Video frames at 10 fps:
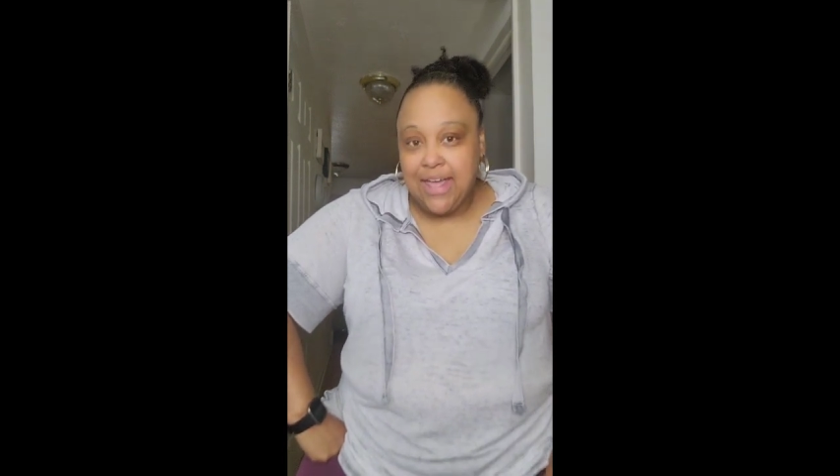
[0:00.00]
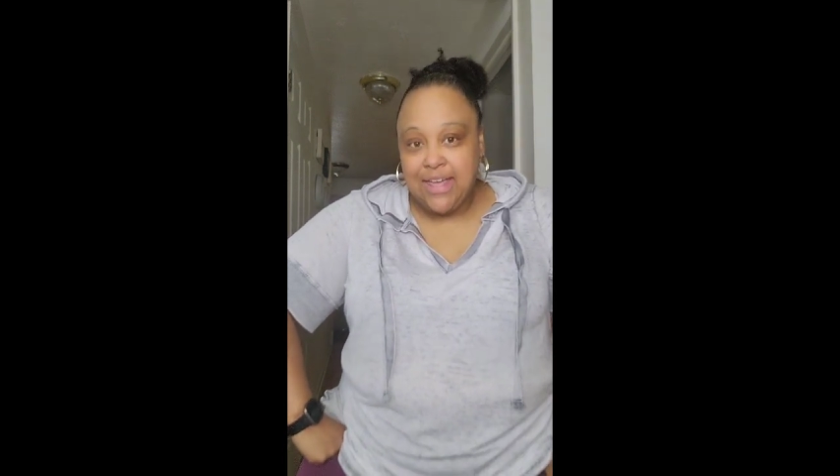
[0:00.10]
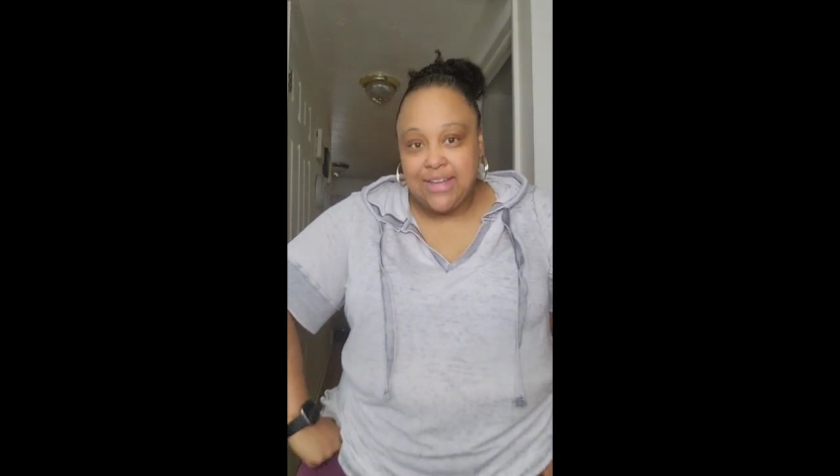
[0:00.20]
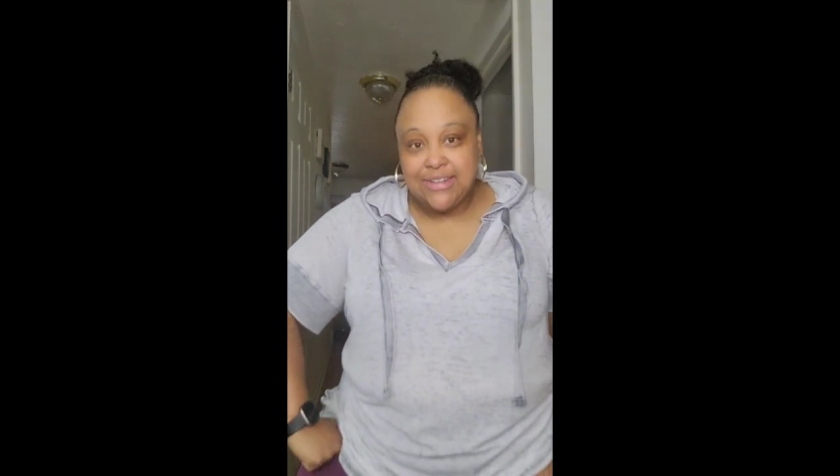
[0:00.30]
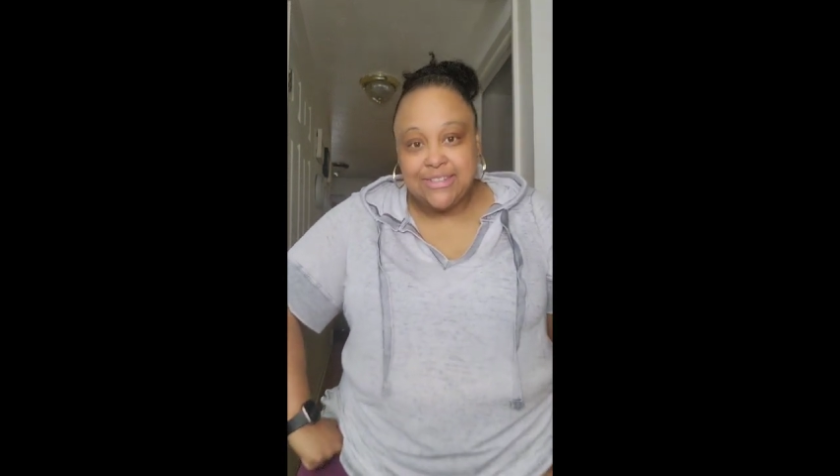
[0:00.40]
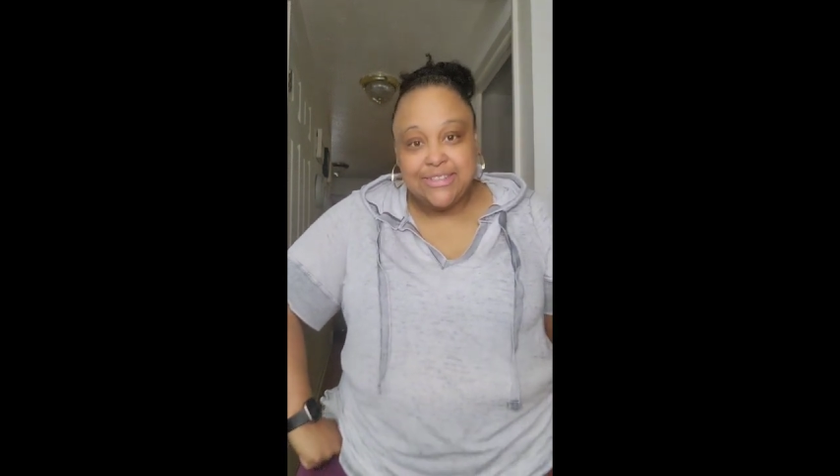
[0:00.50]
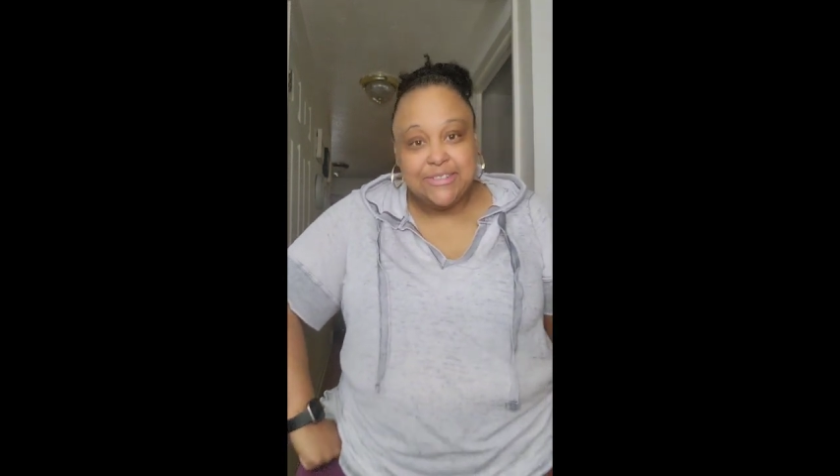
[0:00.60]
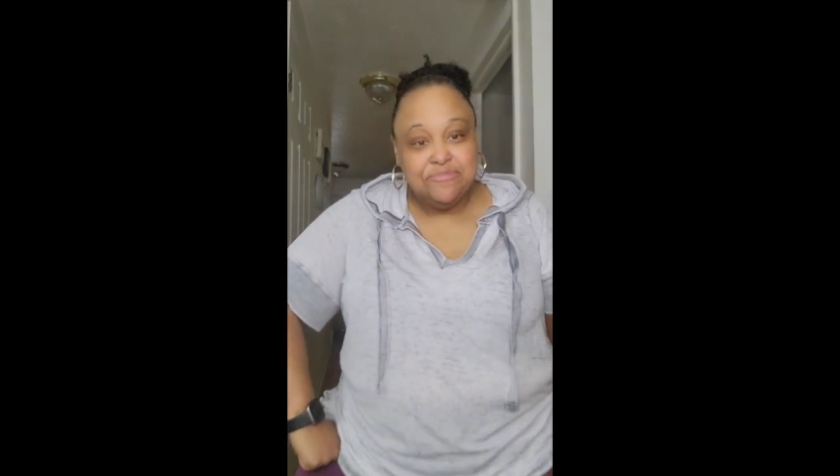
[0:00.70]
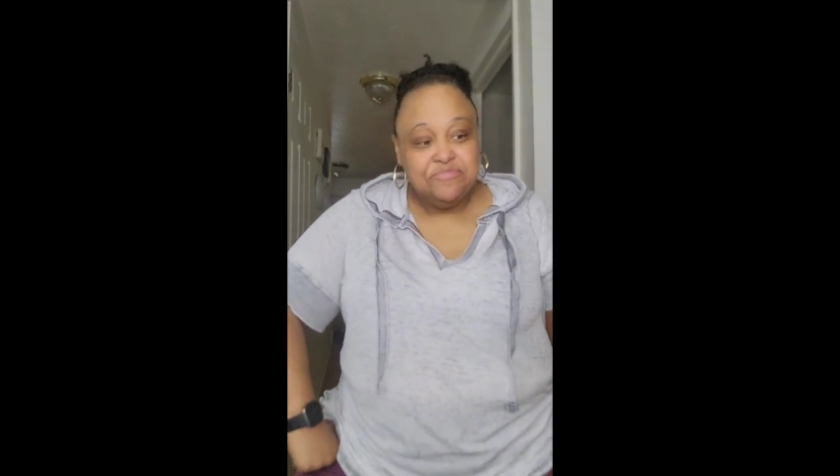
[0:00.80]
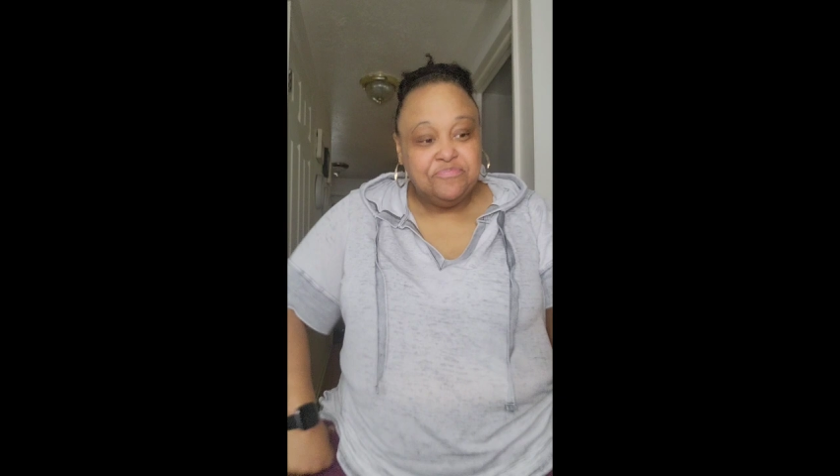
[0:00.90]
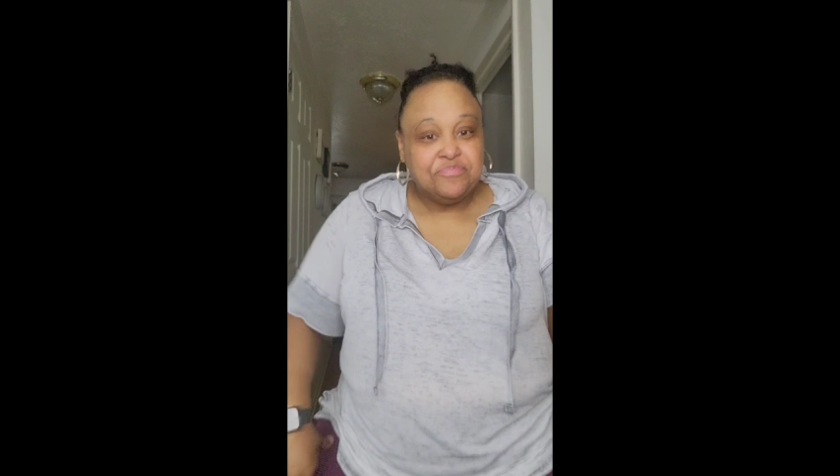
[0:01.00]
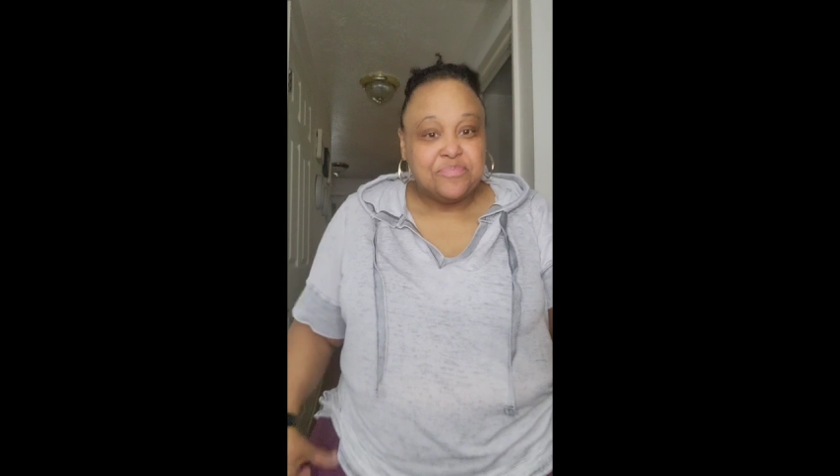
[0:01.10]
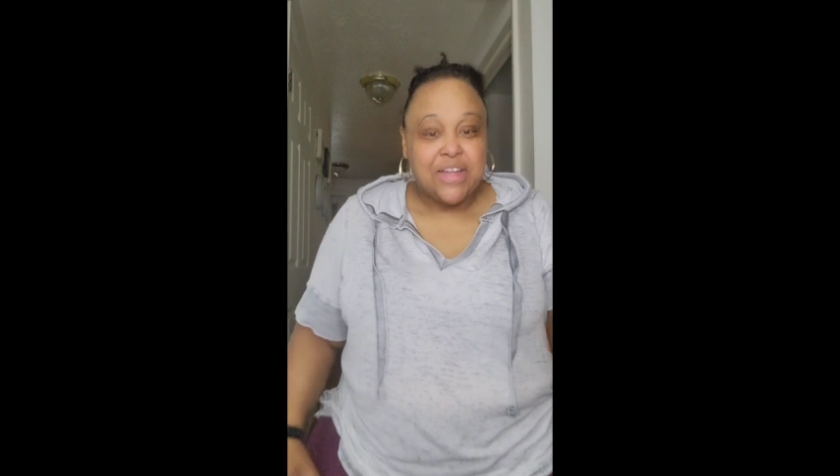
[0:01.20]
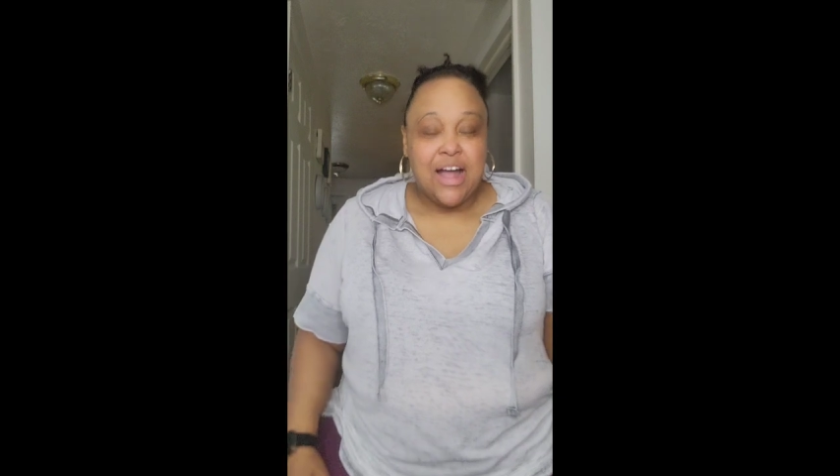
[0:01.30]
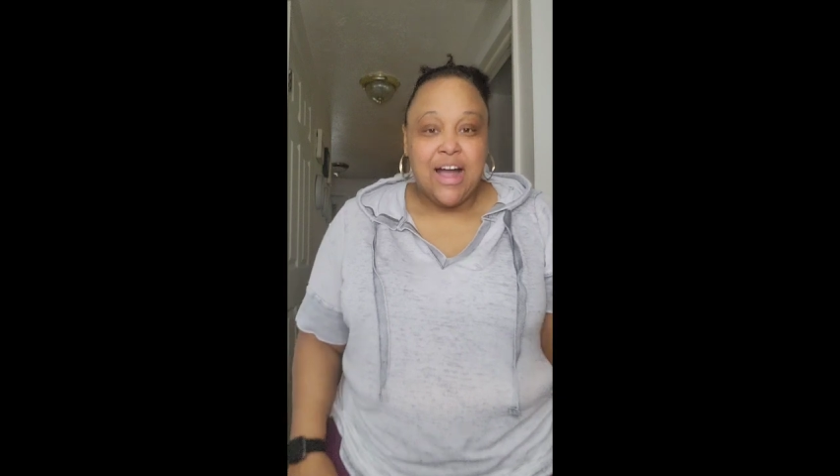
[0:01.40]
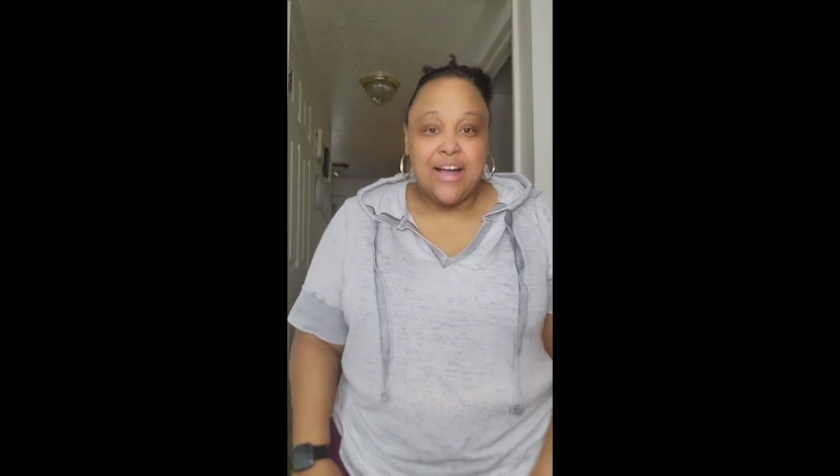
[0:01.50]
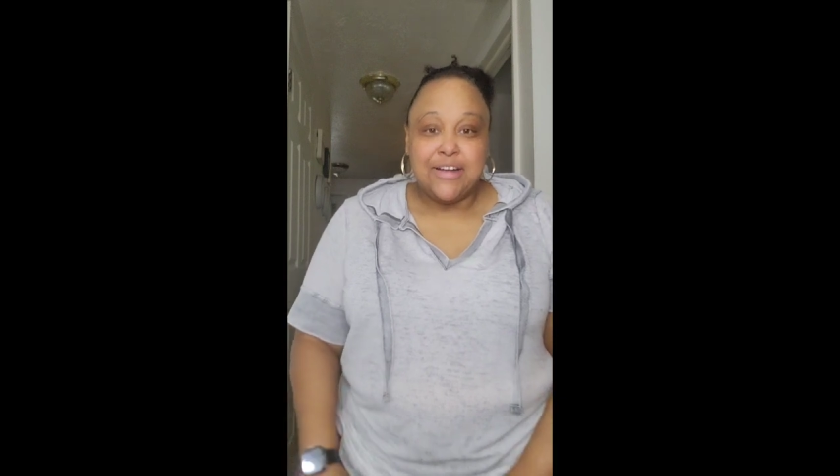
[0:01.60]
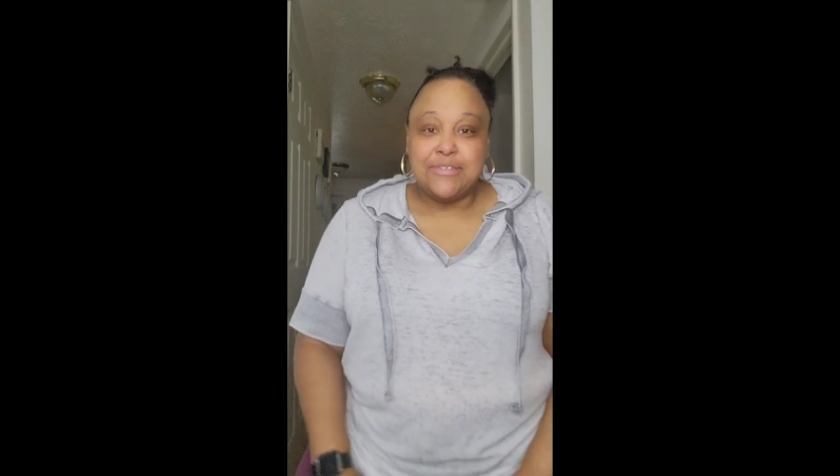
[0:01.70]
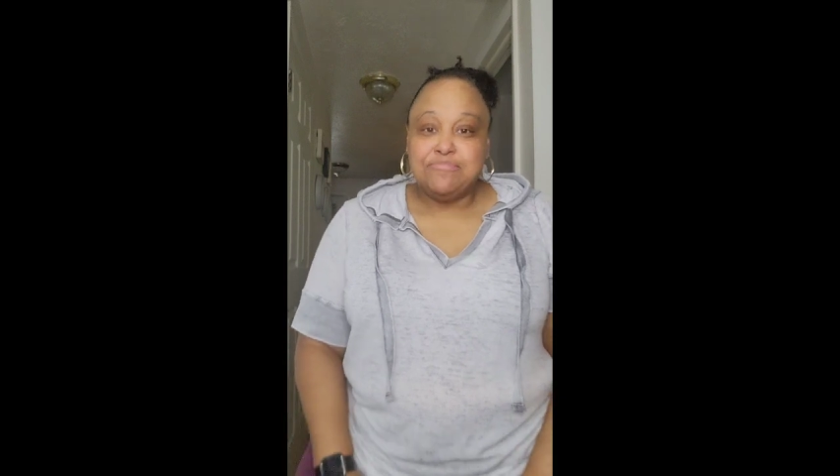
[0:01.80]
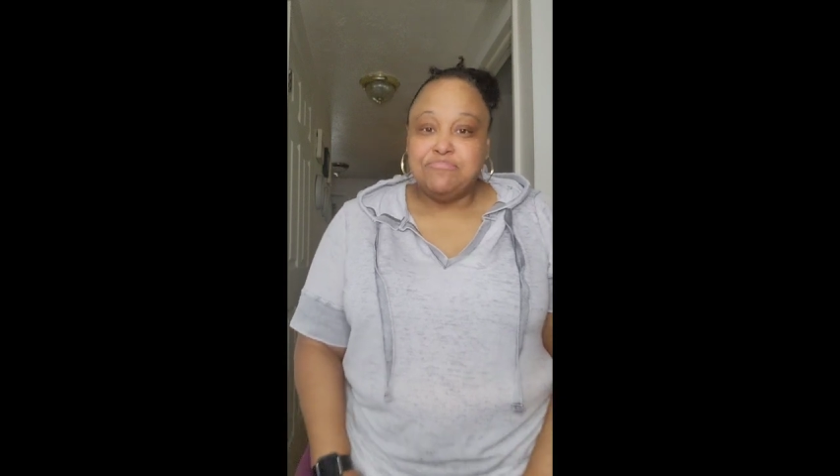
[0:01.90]
And
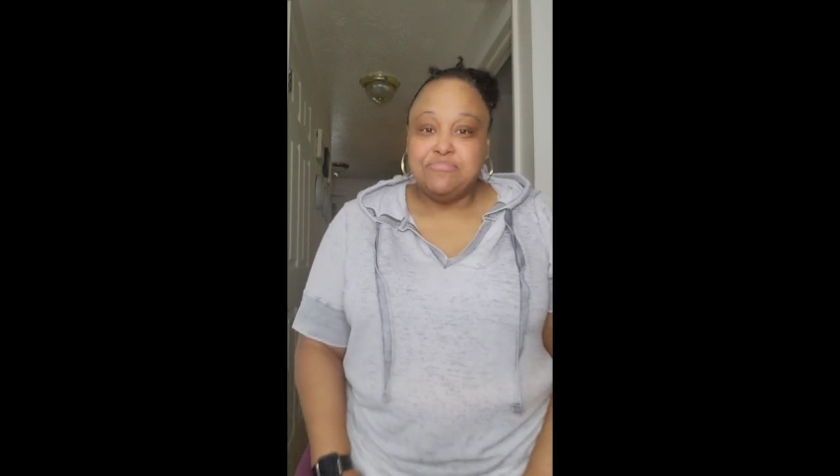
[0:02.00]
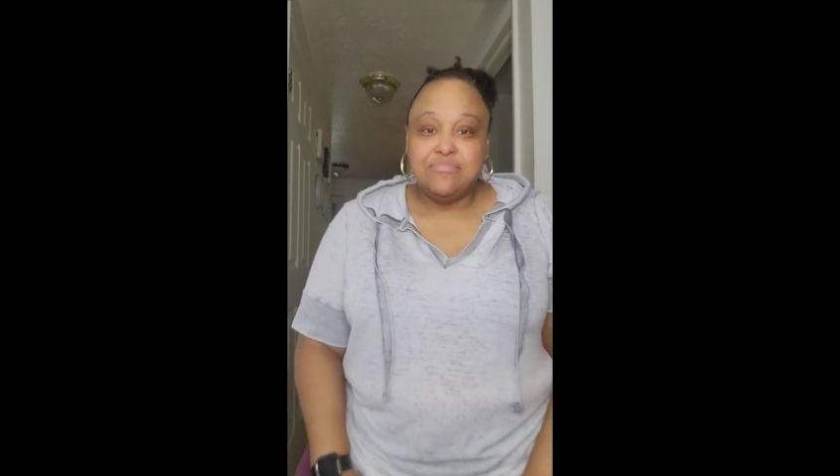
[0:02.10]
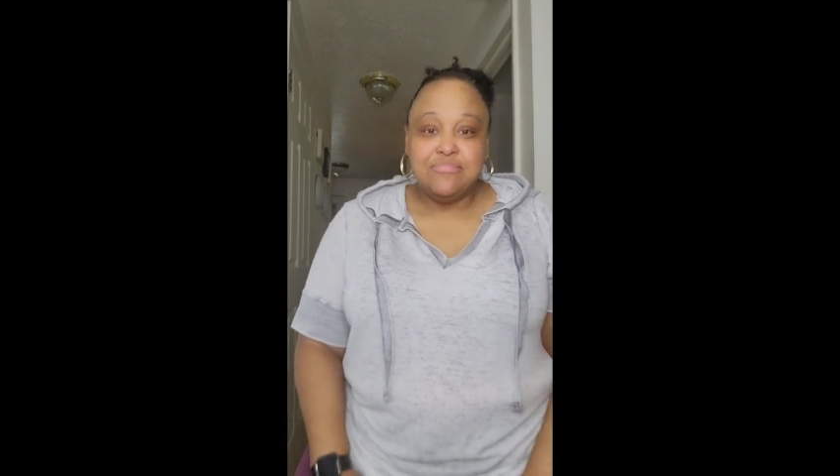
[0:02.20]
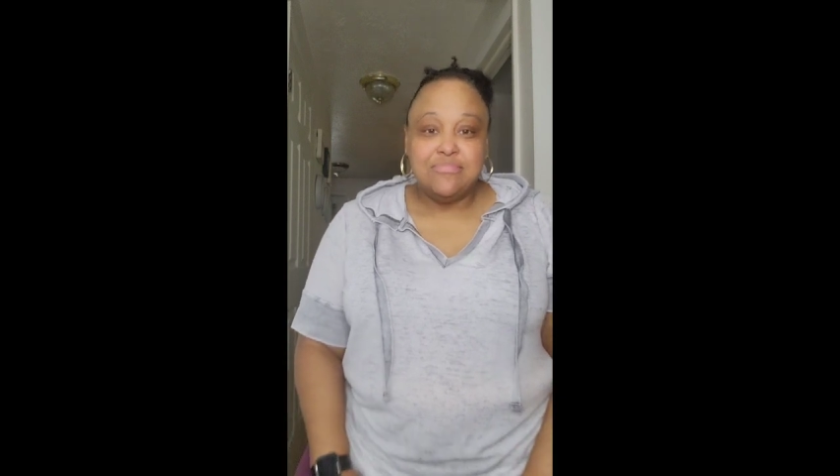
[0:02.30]
um,